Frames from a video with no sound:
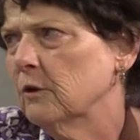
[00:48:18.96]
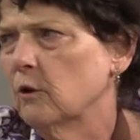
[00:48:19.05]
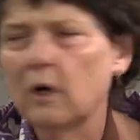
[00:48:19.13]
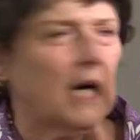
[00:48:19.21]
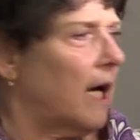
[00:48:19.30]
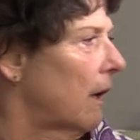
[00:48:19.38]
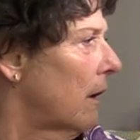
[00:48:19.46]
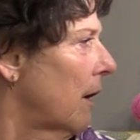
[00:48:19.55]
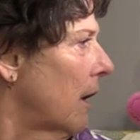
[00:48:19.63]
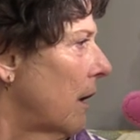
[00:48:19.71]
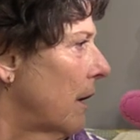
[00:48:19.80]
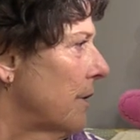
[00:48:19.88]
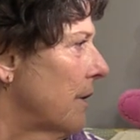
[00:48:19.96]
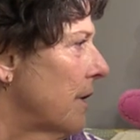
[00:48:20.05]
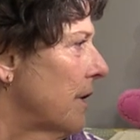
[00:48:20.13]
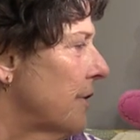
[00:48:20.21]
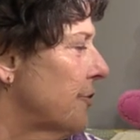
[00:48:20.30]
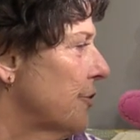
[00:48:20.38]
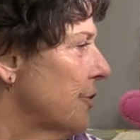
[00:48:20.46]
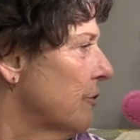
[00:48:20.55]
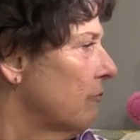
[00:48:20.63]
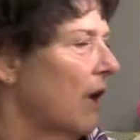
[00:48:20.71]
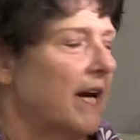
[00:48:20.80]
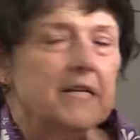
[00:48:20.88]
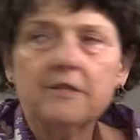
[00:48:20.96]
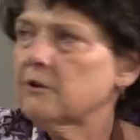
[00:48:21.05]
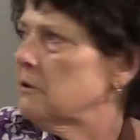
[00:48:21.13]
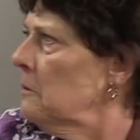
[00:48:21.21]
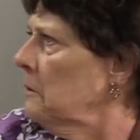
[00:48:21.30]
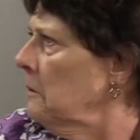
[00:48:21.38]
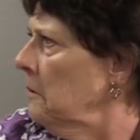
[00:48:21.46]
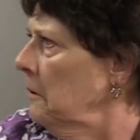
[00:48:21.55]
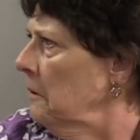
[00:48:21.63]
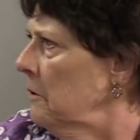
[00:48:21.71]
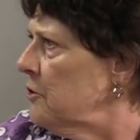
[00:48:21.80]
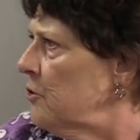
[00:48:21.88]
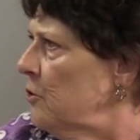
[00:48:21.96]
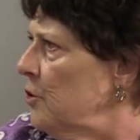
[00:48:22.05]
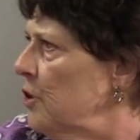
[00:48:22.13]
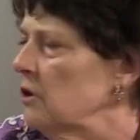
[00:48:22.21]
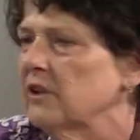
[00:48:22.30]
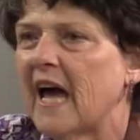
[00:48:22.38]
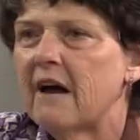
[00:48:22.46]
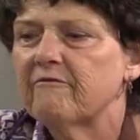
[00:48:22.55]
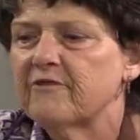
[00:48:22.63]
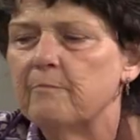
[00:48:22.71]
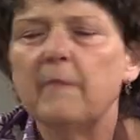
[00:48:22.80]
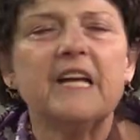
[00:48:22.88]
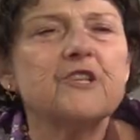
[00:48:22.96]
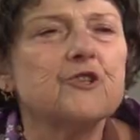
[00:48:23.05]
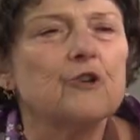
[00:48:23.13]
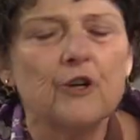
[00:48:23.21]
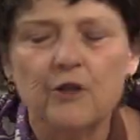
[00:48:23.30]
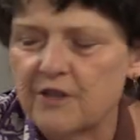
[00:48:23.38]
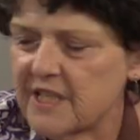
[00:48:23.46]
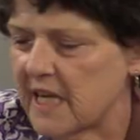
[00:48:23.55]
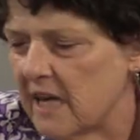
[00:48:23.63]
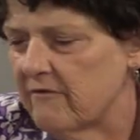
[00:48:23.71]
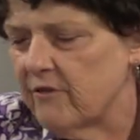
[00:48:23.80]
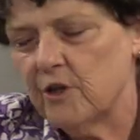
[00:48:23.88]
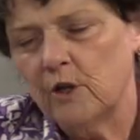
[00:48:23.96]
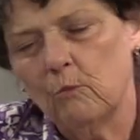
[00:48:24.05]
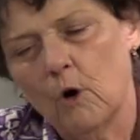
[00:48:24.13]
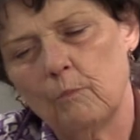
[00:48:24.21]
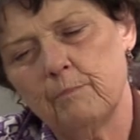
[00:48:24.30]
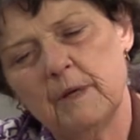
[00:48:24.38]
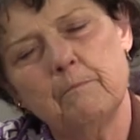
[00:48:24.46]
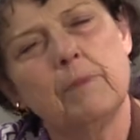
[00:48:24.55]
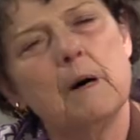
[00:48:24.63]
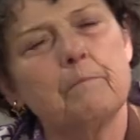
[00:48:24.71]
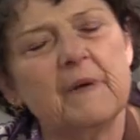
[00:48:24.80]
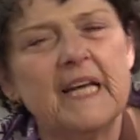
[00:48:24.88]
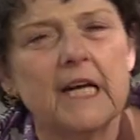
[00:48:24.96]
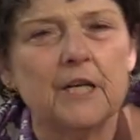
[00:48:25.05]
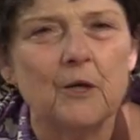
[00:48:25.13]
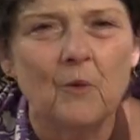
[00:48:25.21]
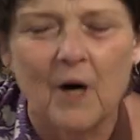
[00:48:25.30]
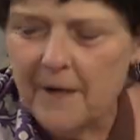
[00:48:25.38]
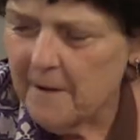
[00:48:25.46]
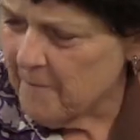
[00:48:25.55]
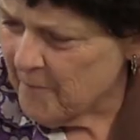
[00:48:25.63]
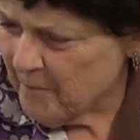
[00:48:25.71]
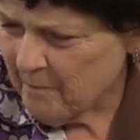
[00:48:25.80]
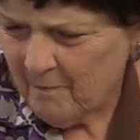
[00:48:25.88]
look to your right, to your left. Make sure you're safe and you won't be bumping anyone.